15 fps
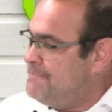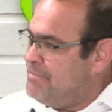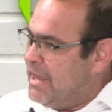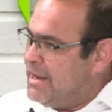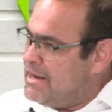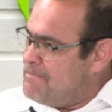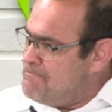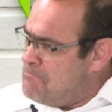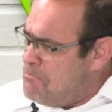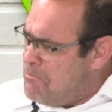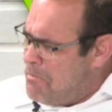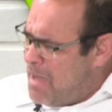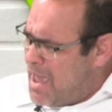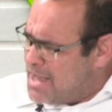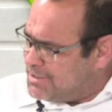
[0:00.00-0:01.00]
and a
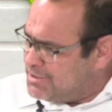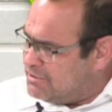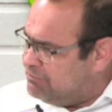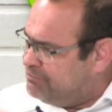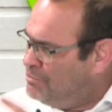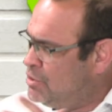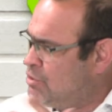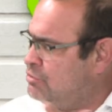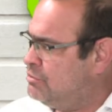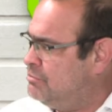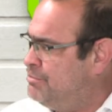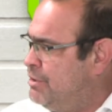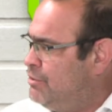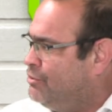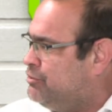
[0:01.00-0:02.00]
massive
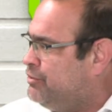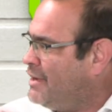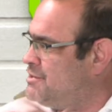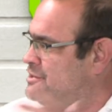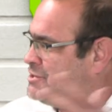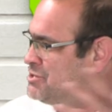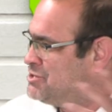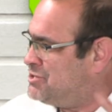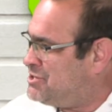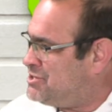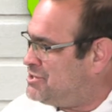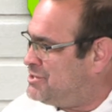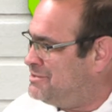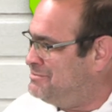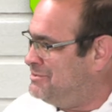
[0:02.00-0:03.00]
bureaucratic
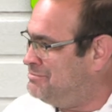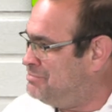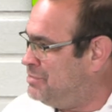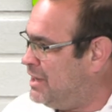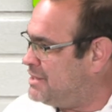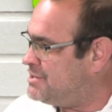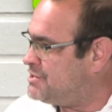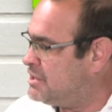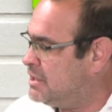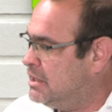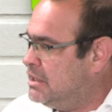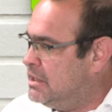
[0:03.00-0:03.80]
system in place